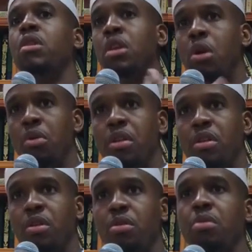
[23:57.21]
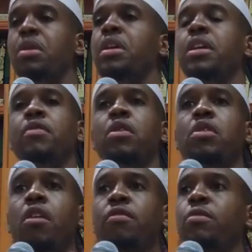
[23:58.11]
clothing you, giving you a
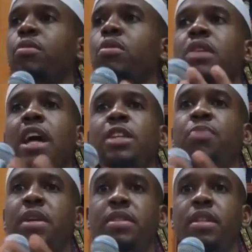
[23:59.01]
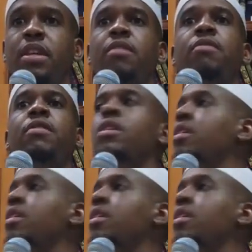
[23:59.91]
comfortable, nice place to live,